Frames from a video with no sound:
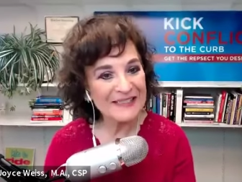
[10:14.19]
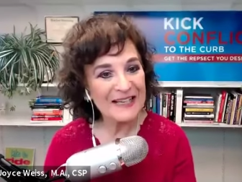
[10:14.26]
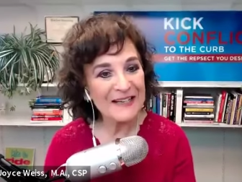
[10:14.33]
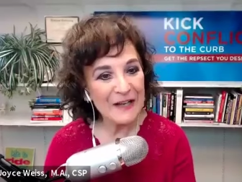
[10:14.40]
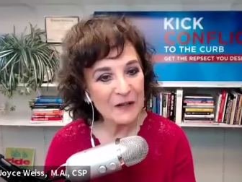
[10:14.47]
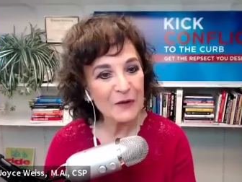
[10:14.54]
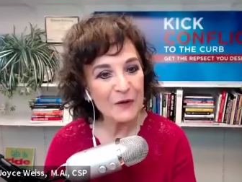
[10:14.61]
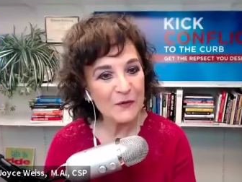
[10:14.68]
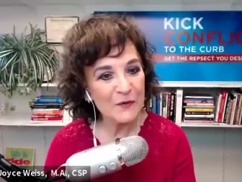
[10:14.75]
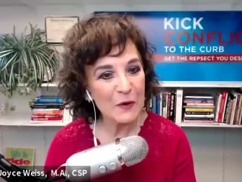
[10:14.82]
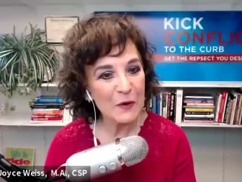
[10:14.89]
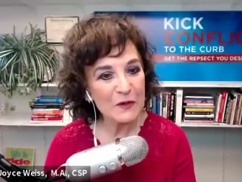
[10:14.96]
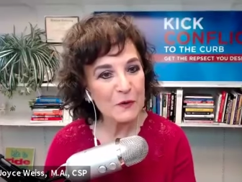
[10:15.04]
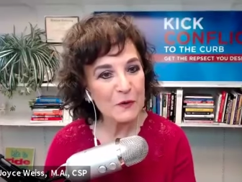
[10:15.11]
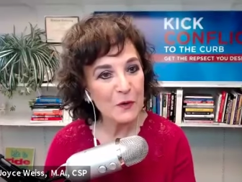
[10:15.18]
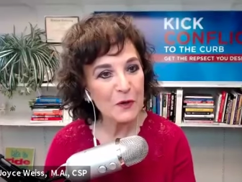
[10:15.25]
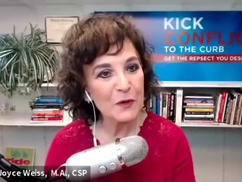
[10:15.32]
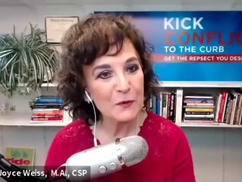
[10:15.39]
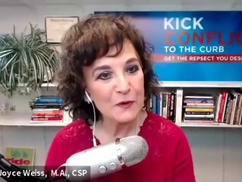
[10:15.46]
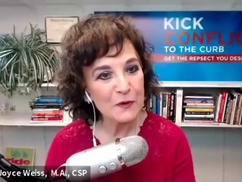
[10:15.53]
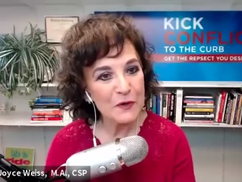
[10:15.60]
And I look forward to
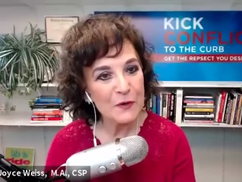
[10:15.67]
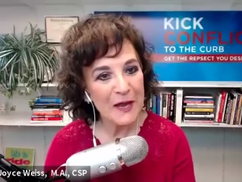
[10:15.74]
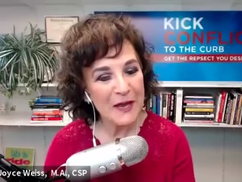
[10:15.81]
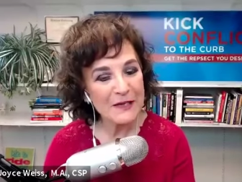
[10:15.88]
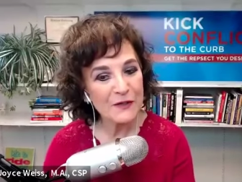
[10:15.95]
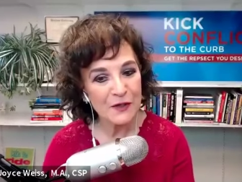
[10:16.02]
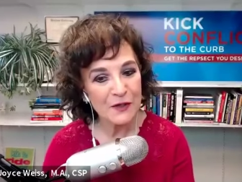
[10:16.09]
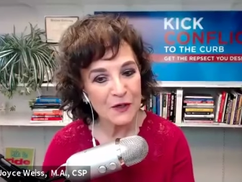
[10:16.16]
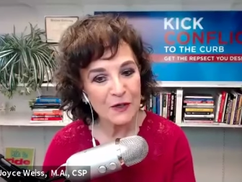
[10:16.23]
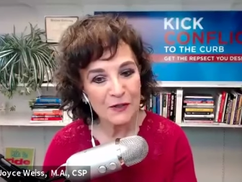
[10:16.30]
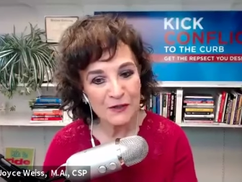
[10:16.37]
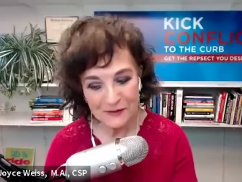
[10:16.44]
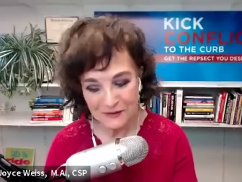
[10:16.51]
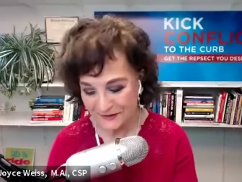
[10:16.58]
working with you again, sir.